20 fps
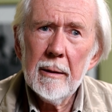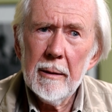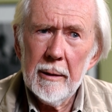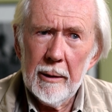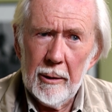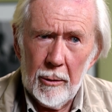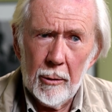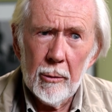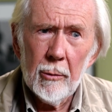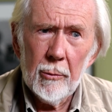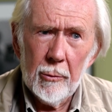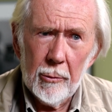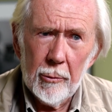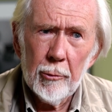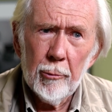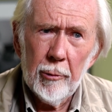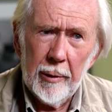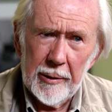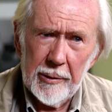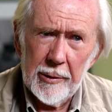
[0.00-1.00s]
the
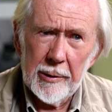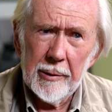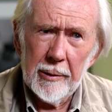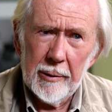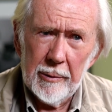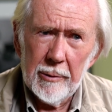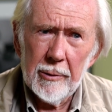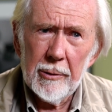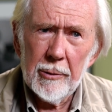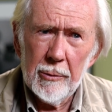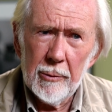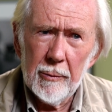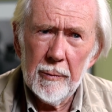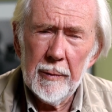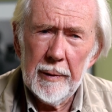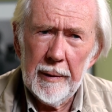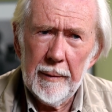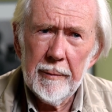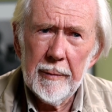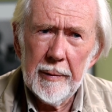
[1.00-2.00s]
old residents
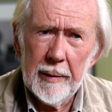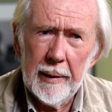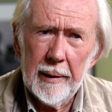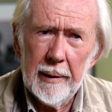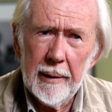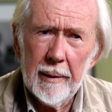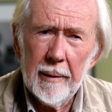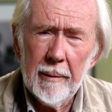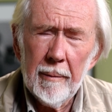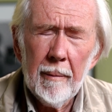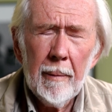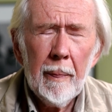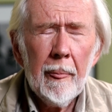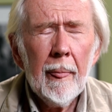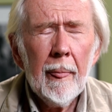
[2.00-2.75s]
who've lived there.